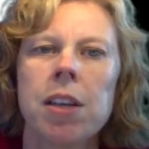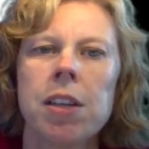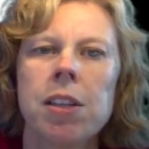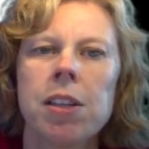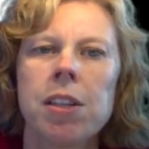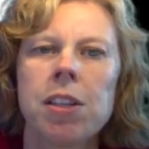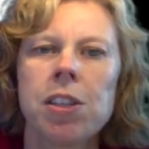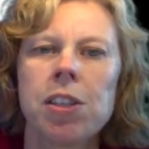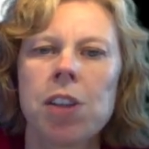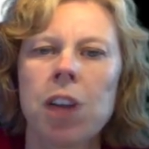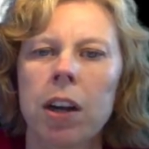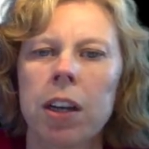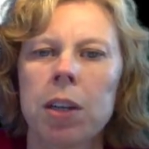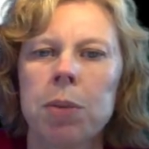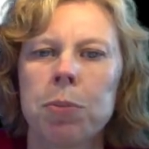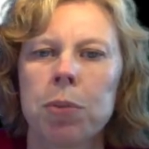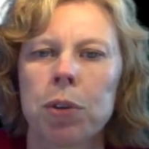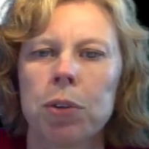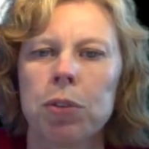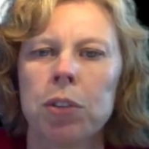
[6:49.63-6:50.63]
These
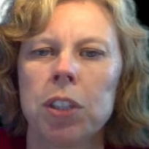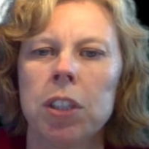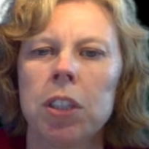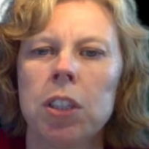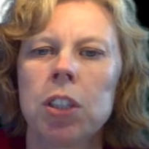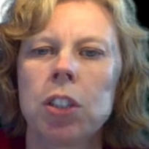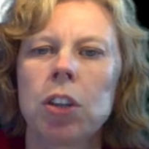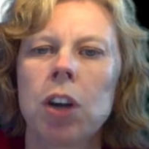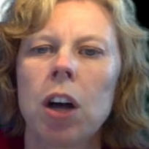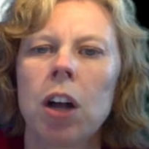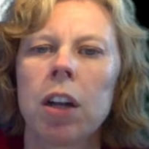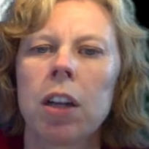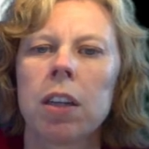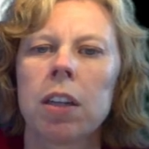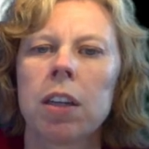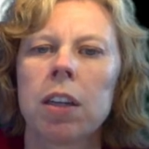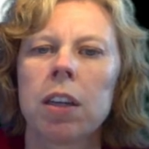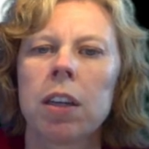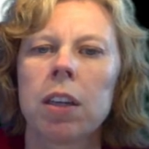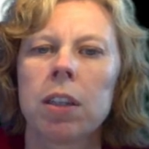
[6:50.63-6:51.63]
docking proteins
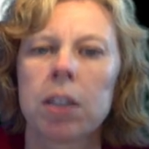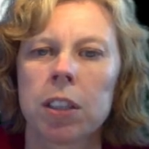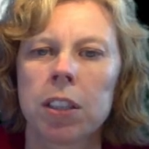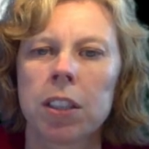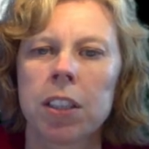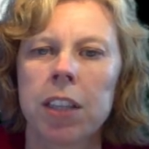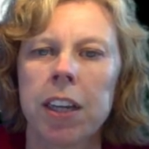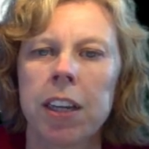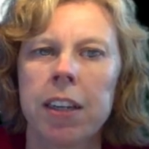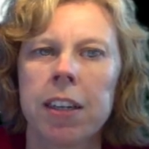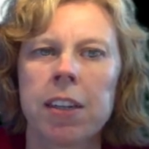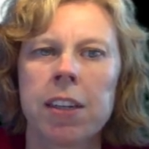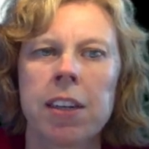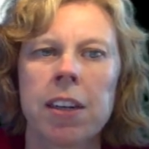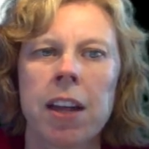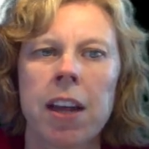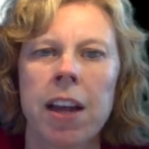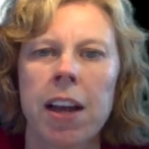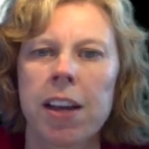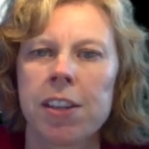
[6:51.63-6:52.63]
contain an
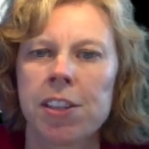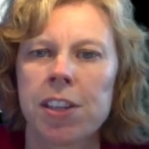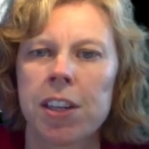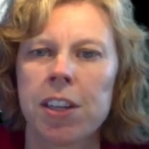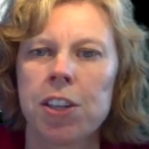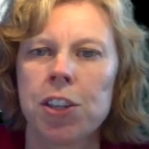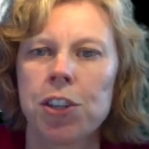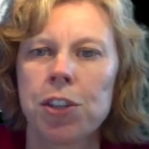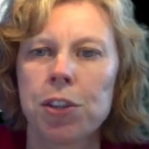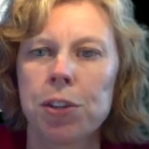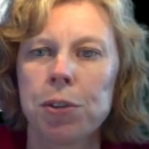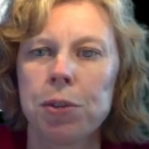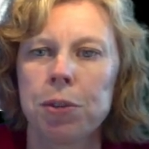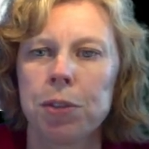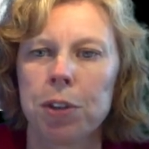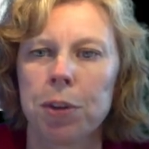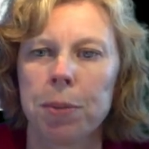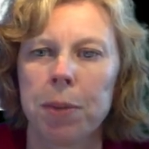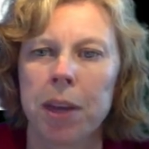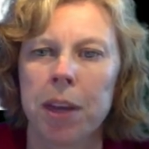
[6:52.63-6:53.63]
SH2
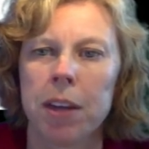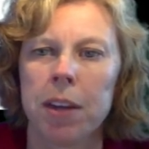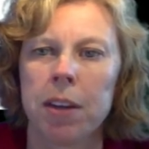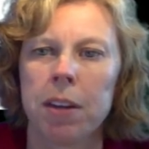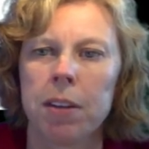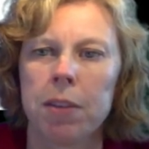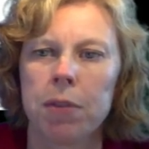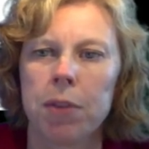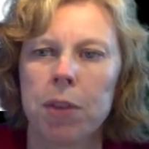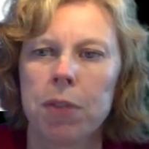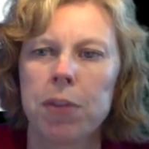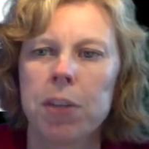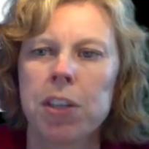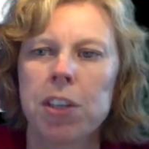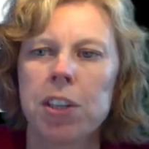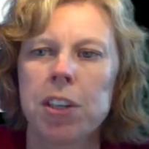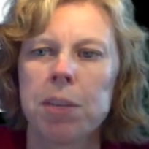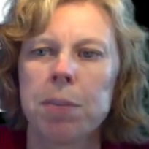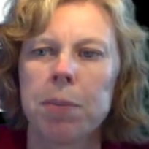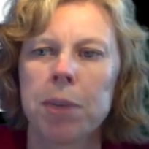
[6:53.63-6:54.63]
domain, with which
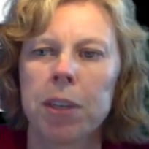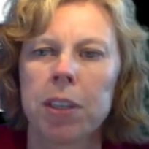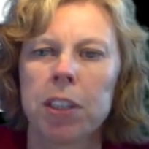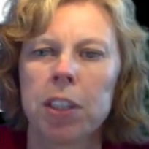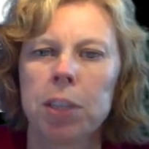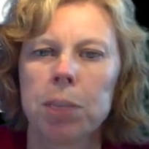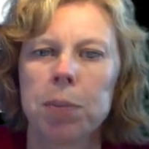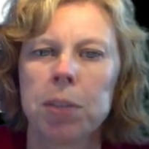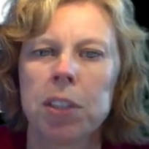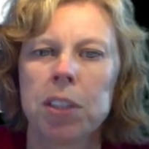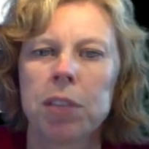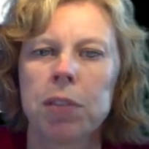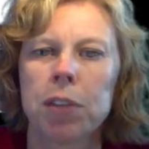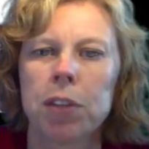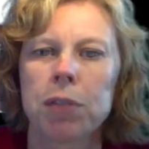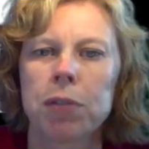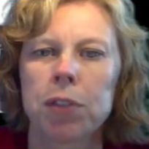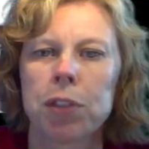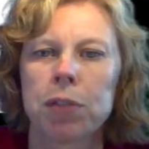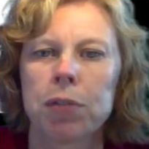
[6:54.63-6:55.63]
they bind
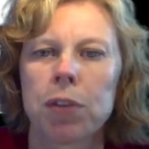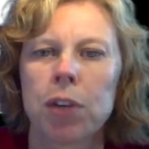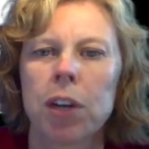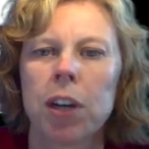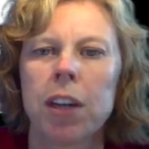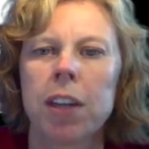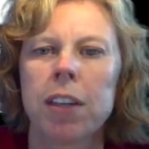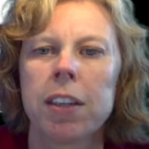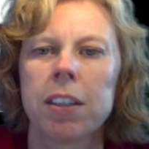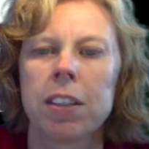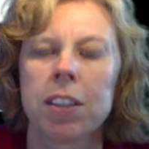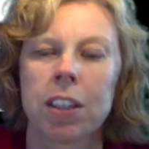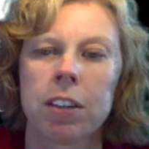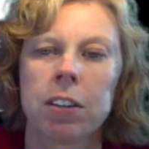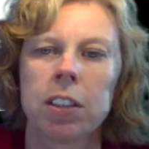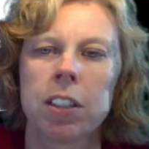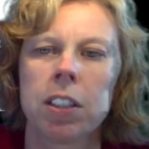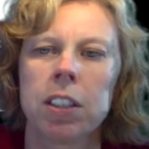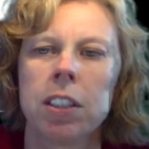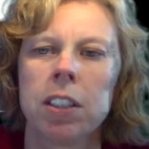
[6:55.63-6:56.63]
specific phosphorylated
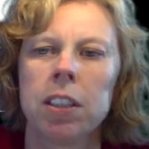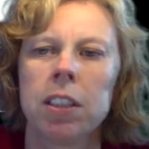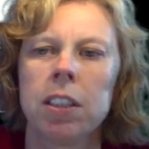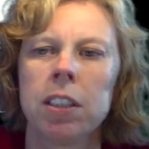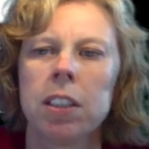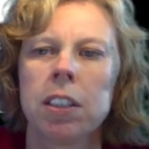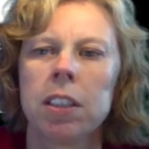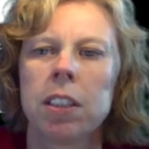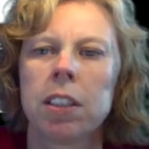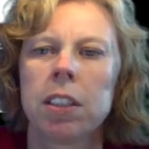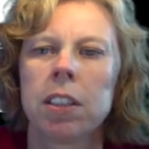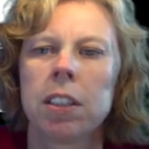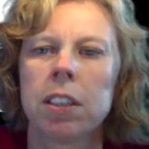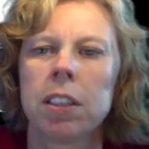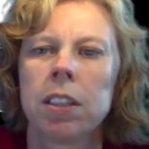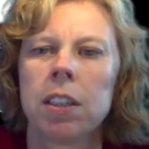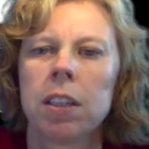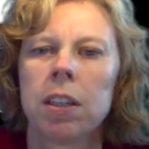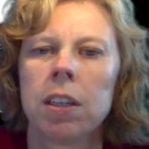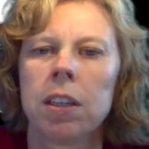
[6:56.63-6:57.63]
tyrosines.
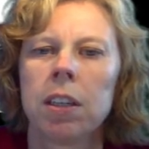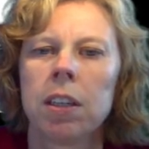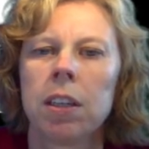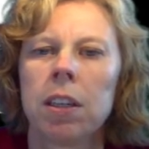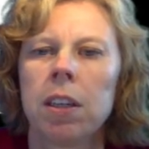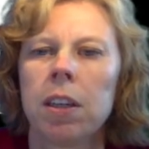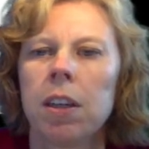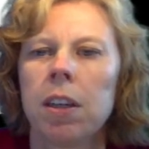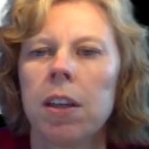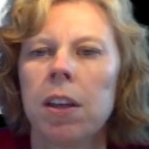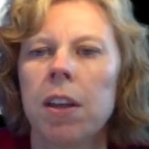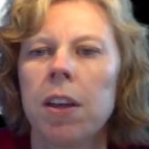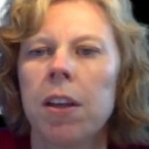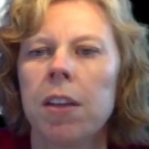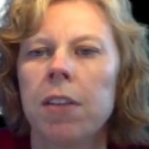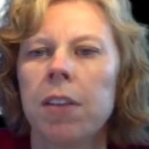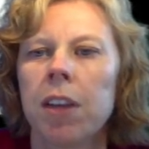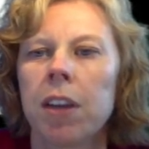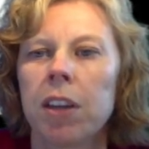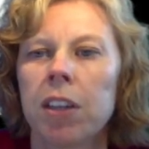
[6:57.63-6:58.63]

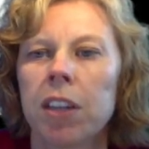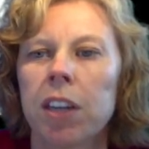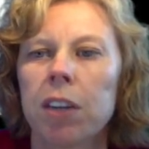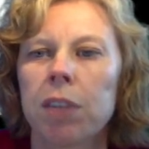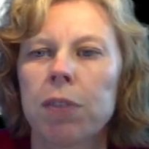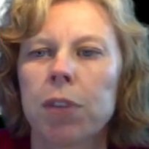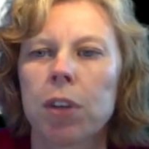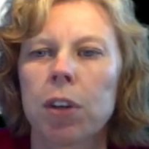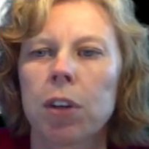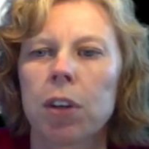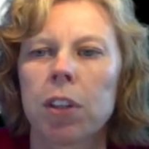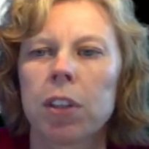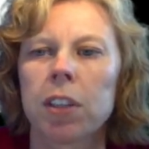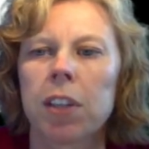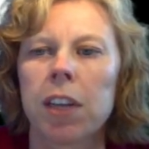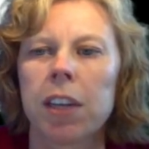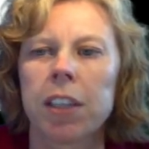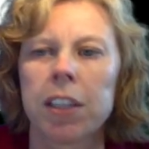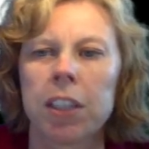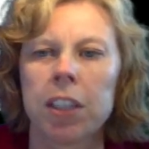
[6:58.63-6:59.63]
They are therefore called the
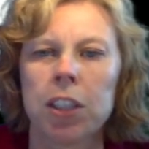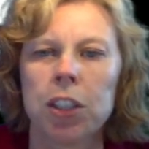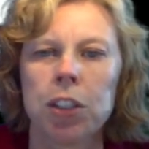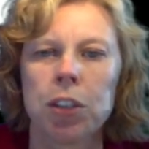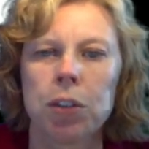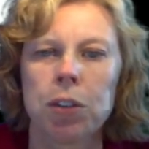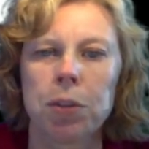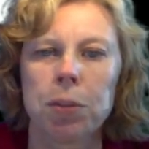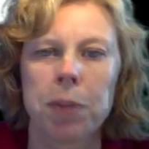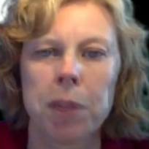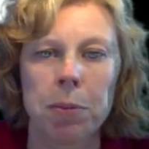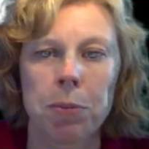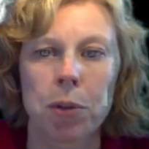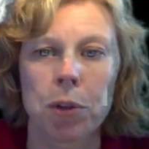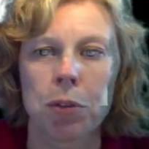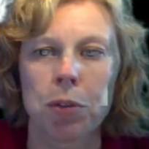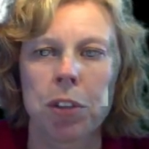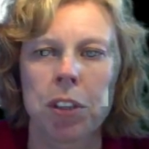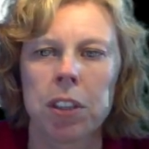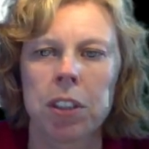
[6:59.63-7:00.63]
SH2 domain
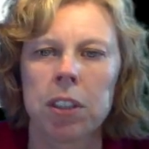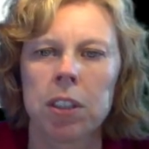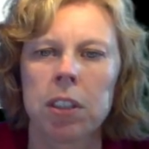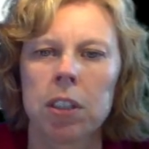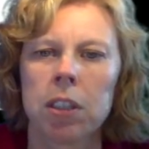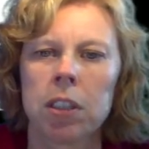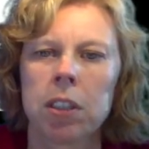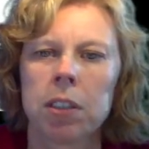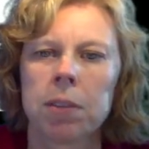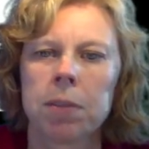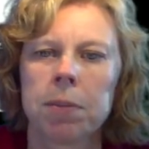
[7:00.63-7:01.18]
proteins.